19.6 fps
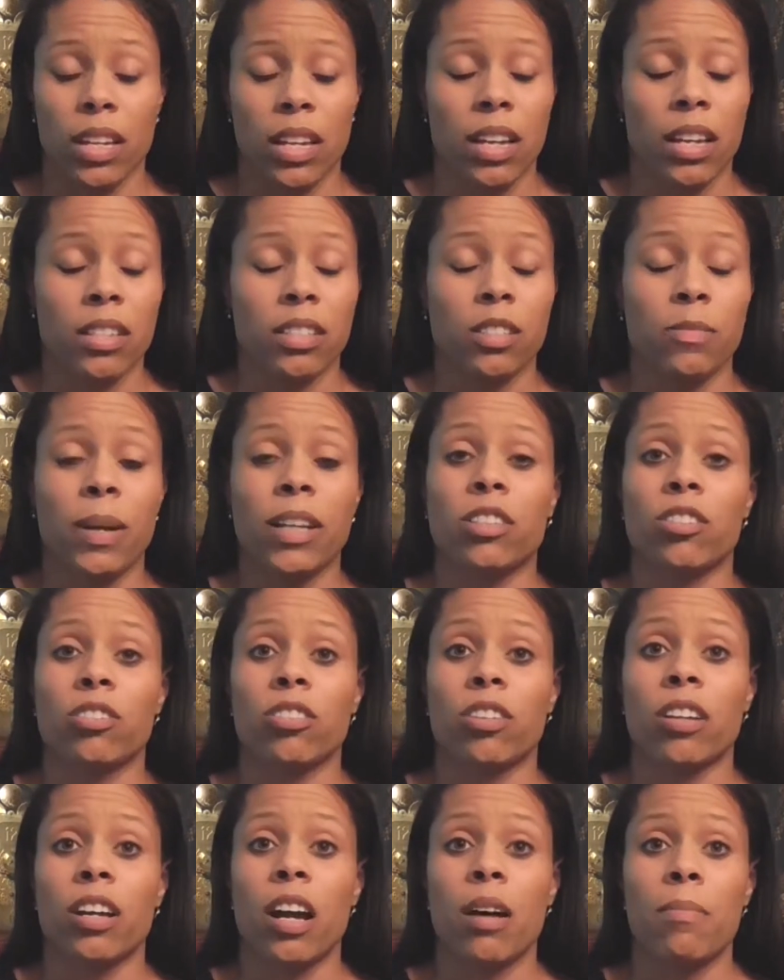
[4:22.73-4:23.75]

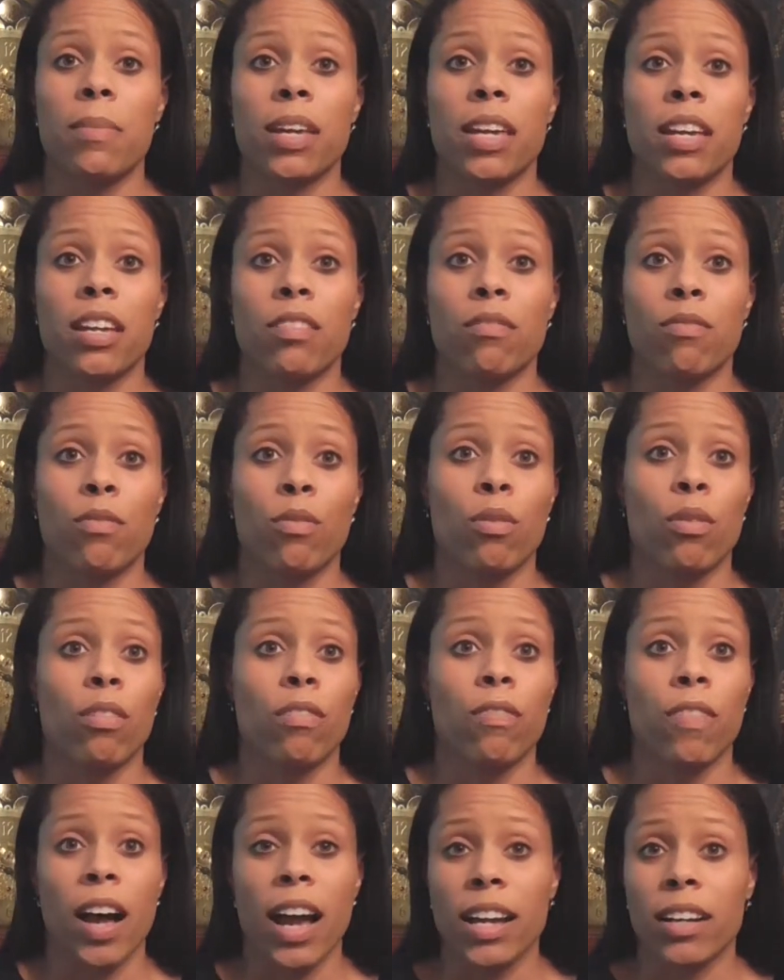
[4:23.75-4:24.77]
inspectors are coming in for
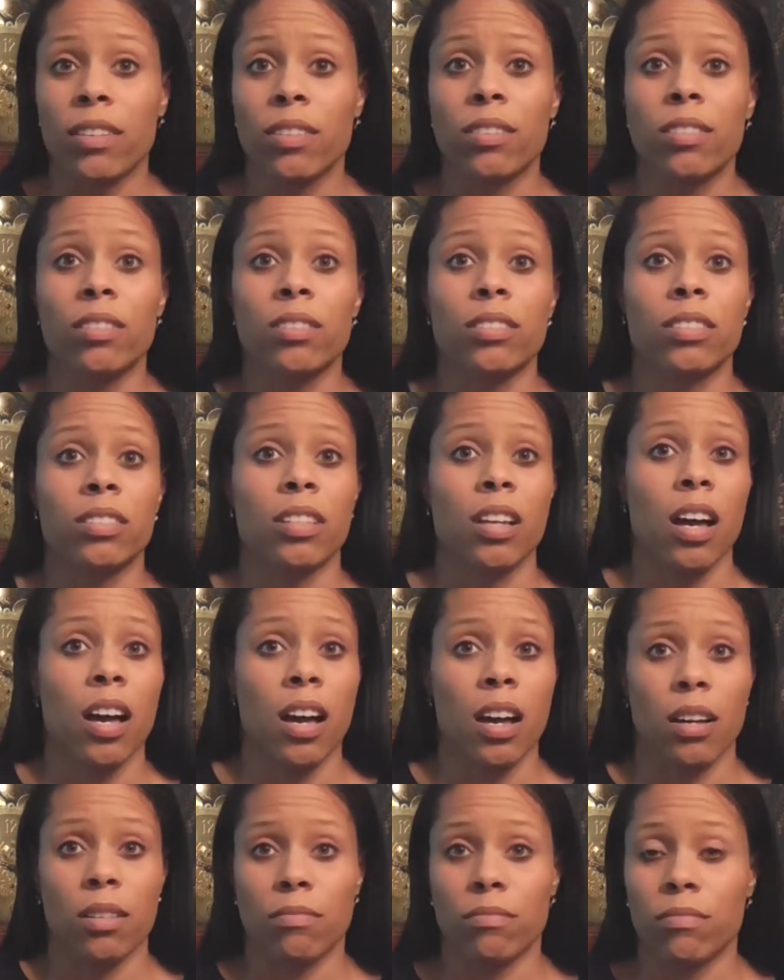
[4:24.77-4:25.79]
finals,
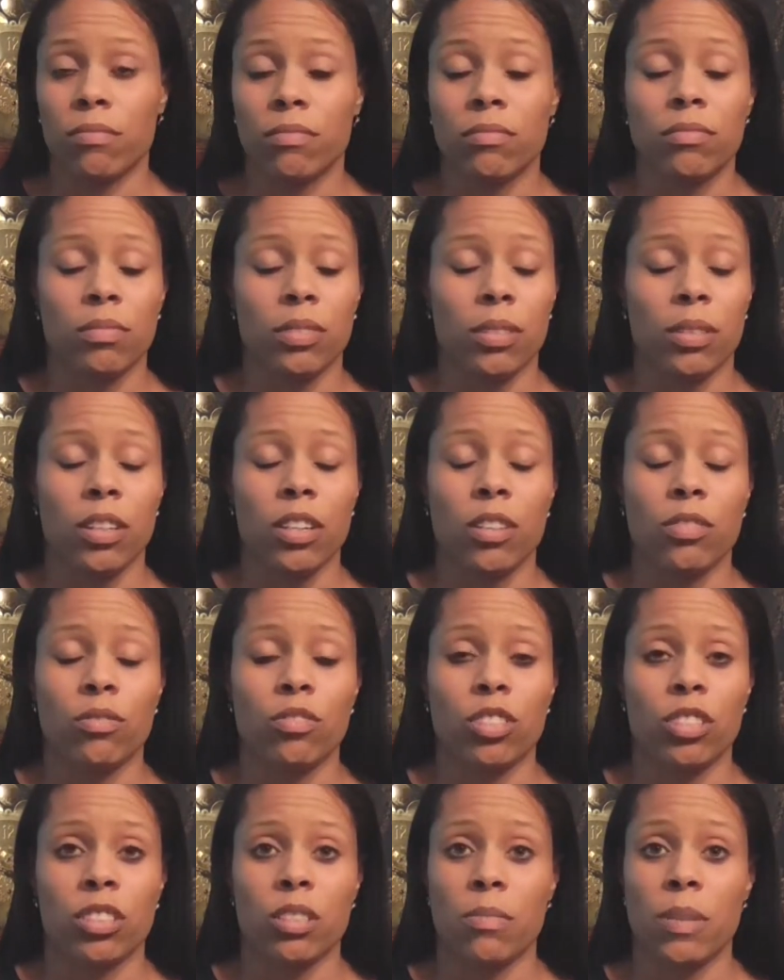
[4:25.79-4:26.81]

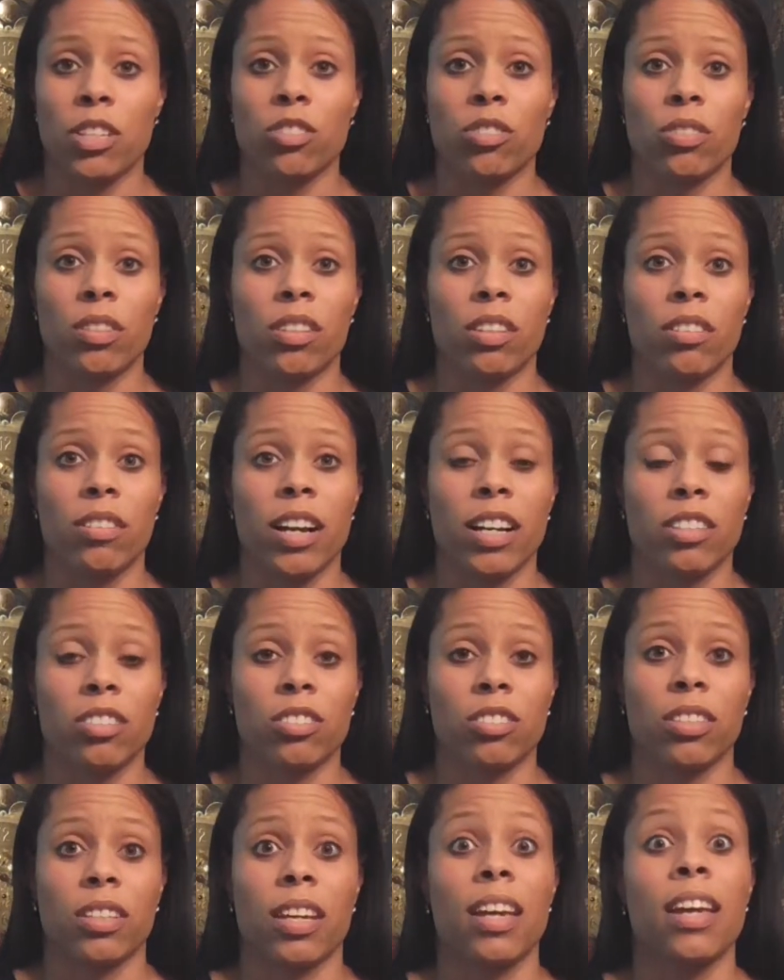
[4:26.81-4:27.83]
just to make sure that they're
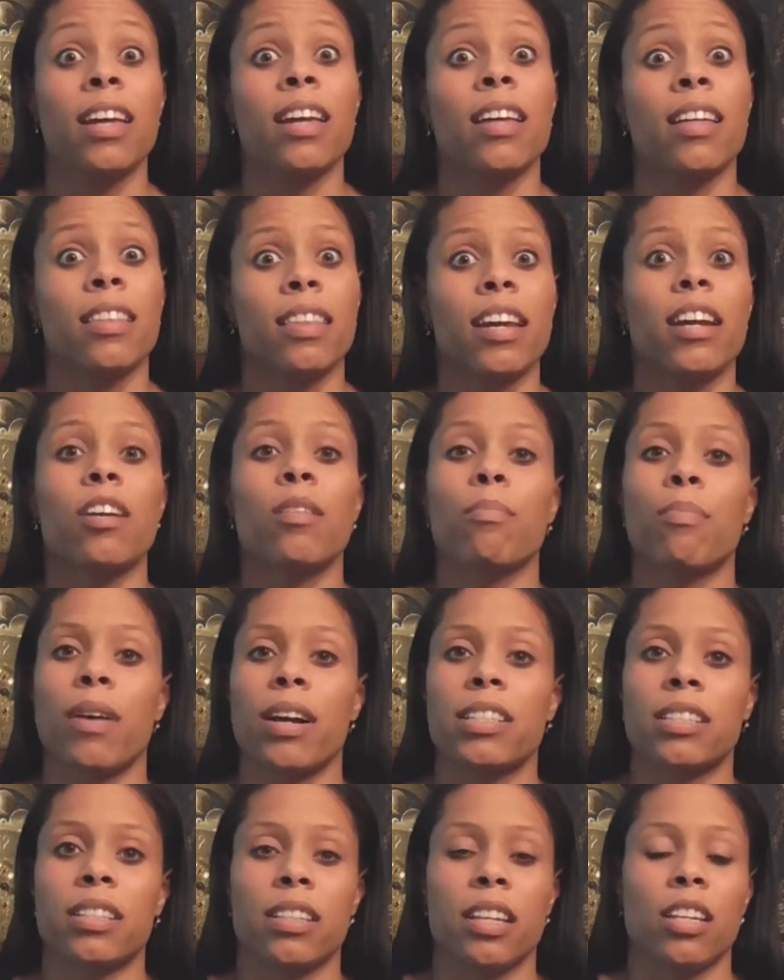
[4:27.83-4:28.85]
actually there,
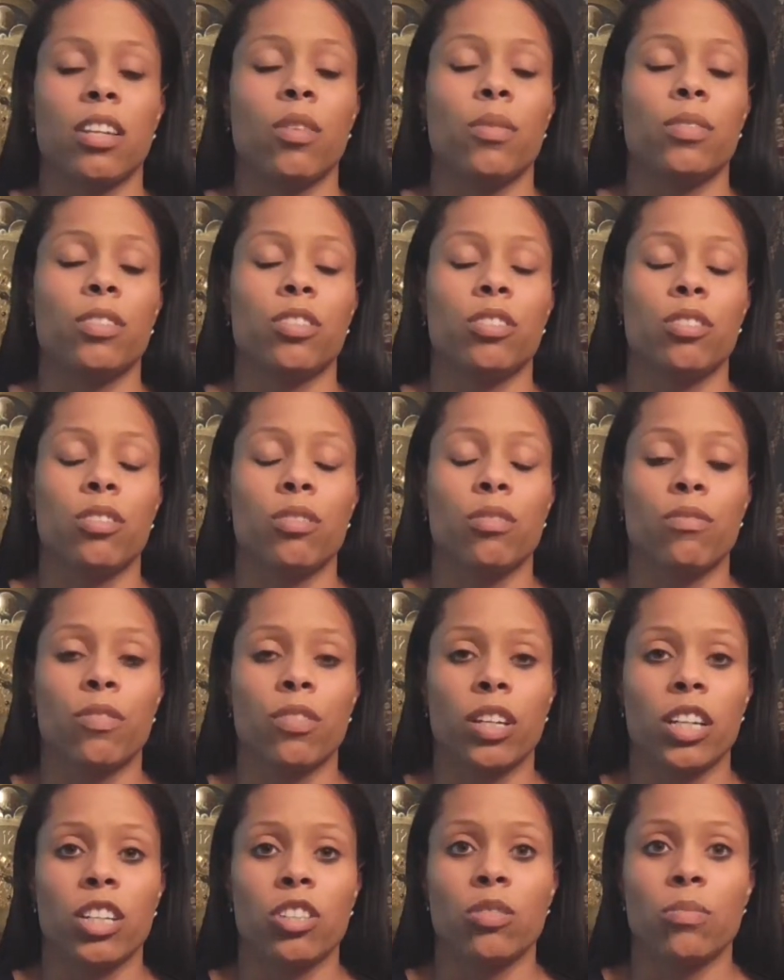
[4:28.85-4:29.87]
present, they know what to do
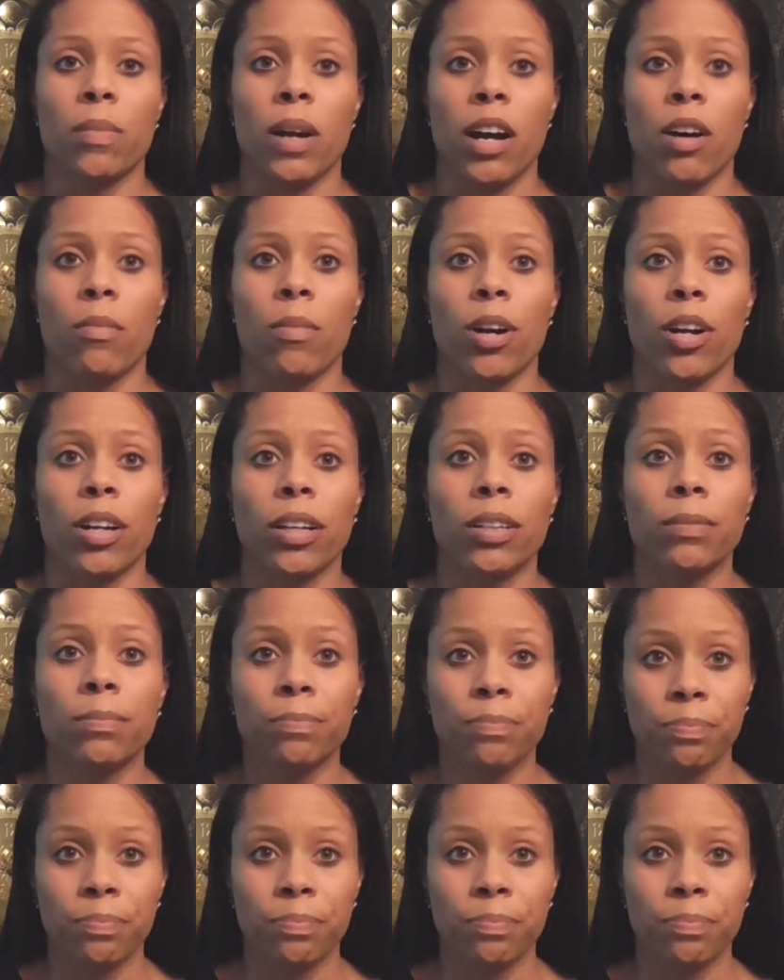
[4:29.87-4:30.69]
for each mile mark.